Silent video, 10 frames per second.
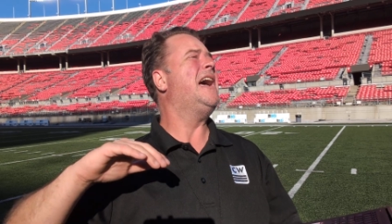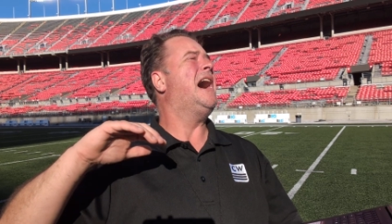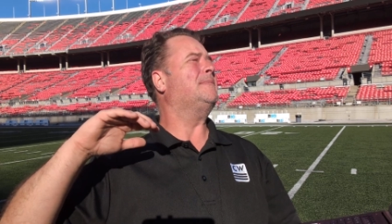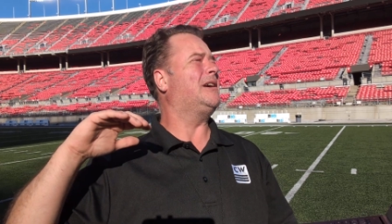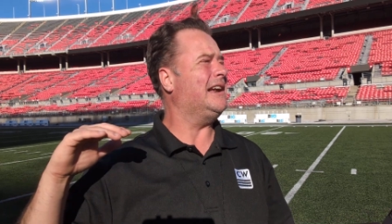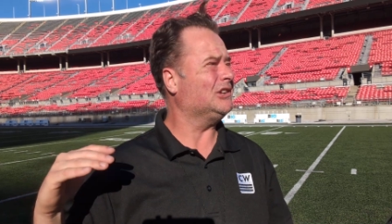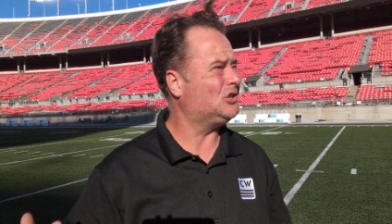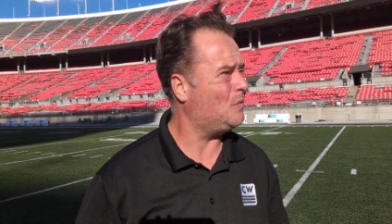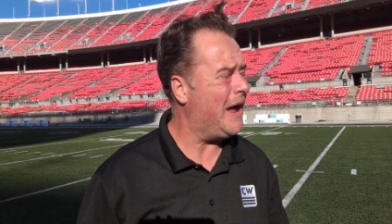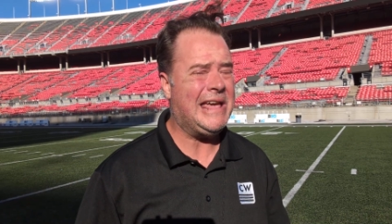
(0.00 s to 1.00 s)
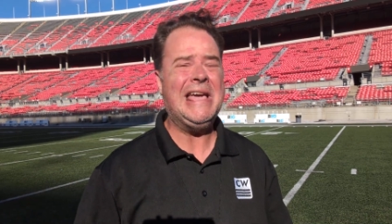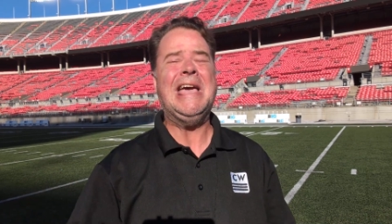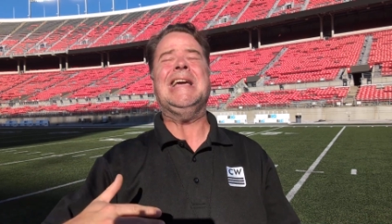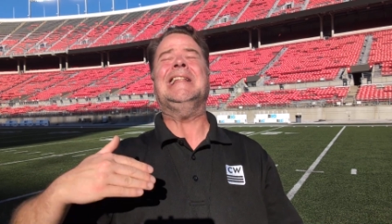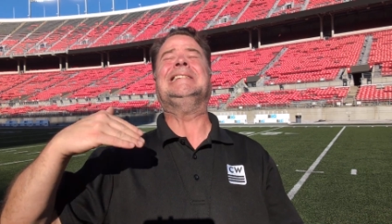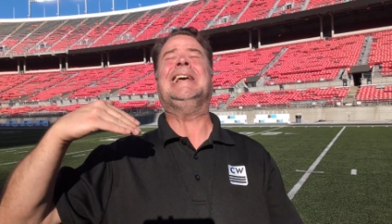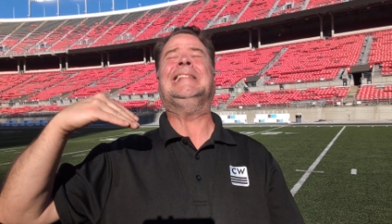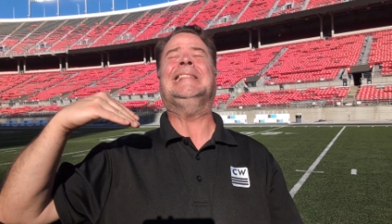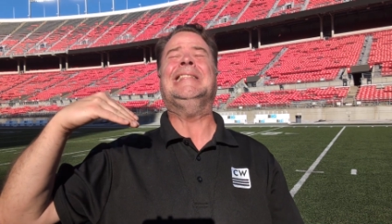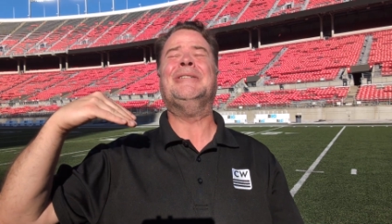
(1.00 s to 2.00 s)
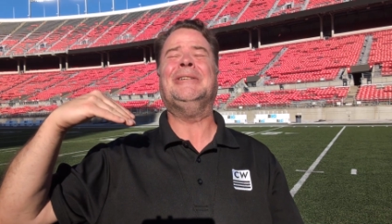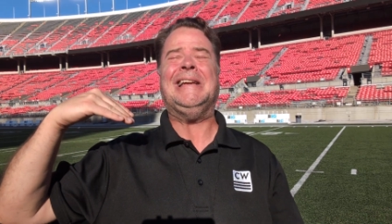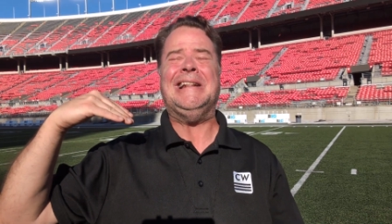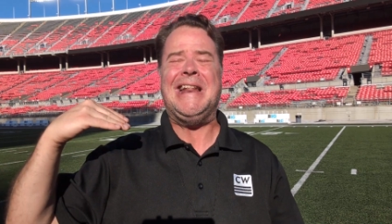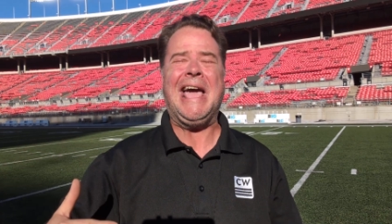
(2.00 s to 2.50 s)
I'm kind of sweaty. It is like literally